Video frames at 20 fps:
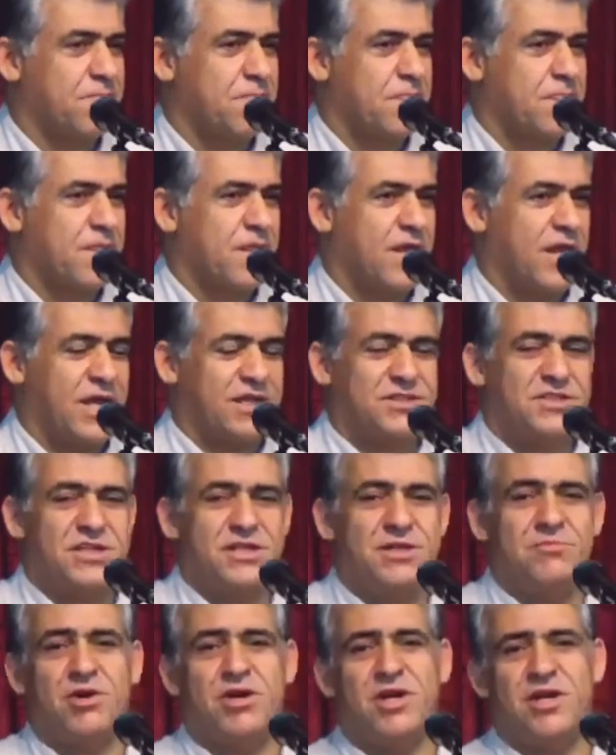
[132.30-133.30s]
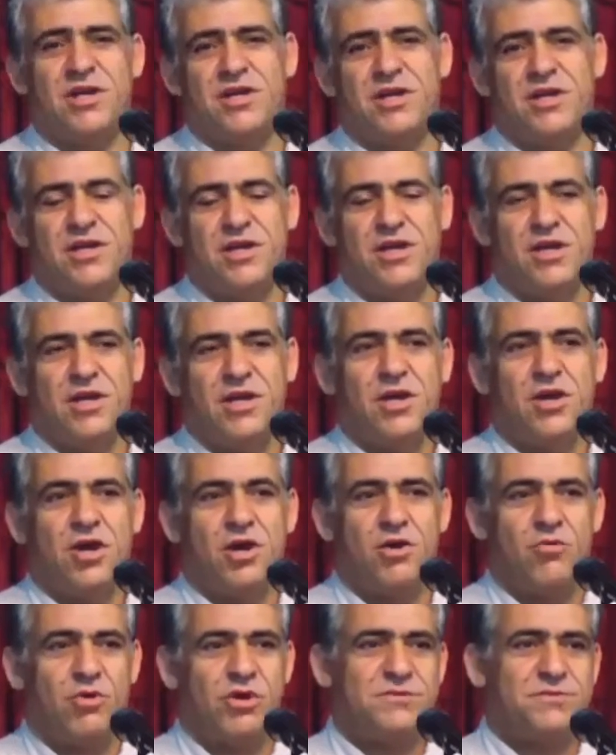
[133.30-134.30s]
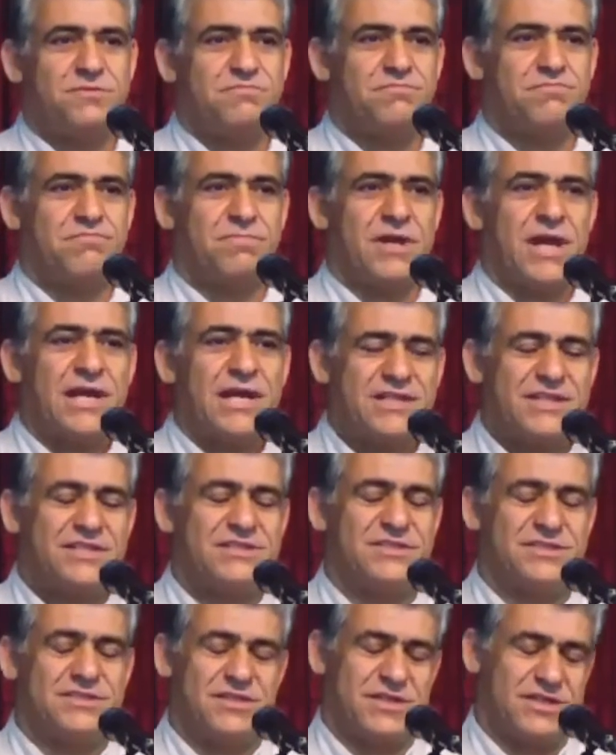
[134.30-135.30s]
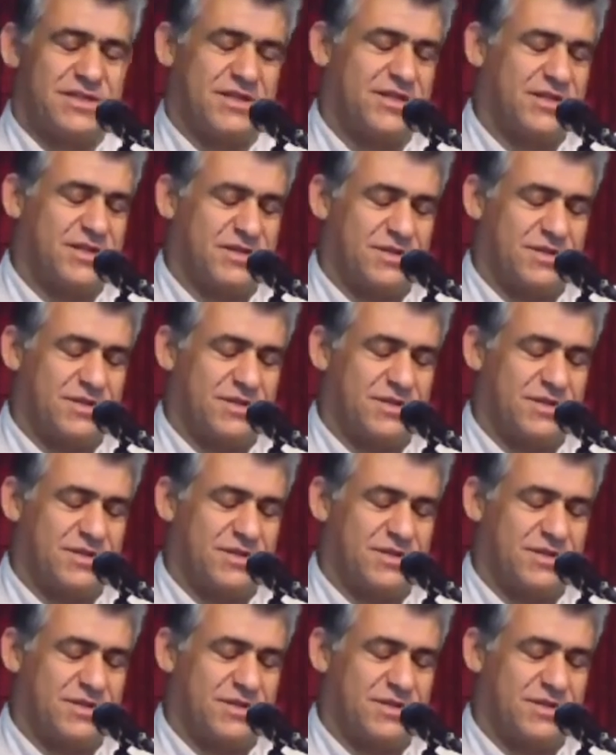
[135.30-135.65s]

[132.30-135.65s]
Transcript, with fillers: Actually, my I was practice uh,